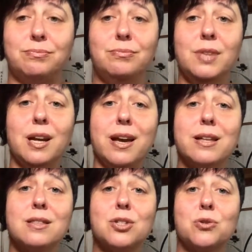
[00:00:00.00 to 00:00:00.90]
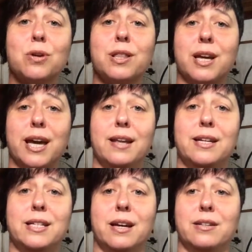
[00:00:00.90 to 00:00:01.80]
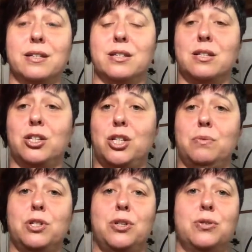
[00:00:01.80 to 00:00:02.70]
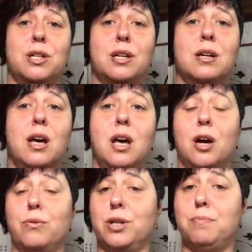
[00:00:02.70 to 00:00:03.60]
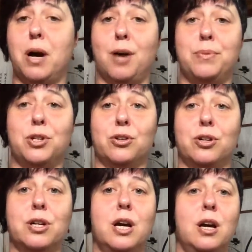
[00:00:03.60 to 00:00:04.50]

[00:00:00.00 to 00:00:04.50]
And the story that Kelly tells is that she was using a really popular